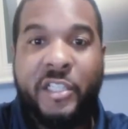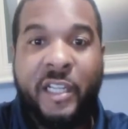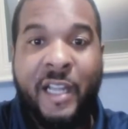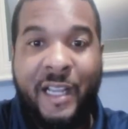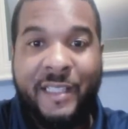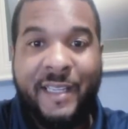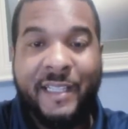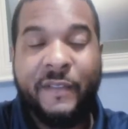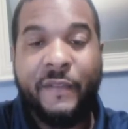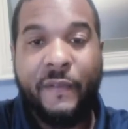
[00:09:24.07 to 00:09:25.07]
The
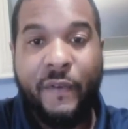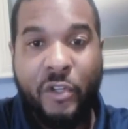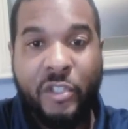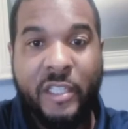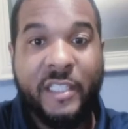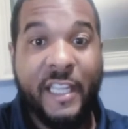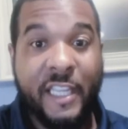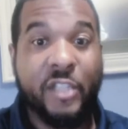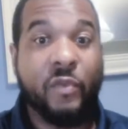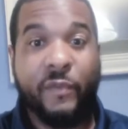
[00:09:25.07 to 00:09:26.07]
context of the verses
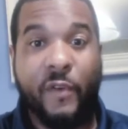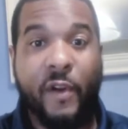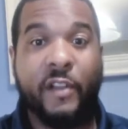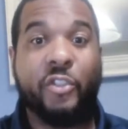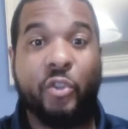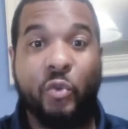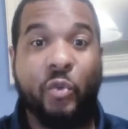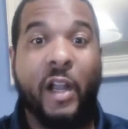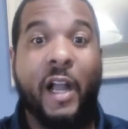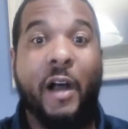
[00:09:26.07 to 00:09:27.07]
is referring
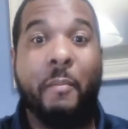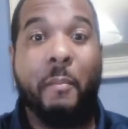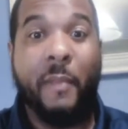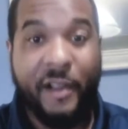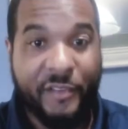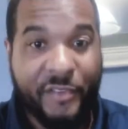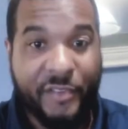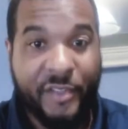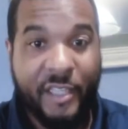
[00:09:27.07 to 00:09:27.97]
to a month.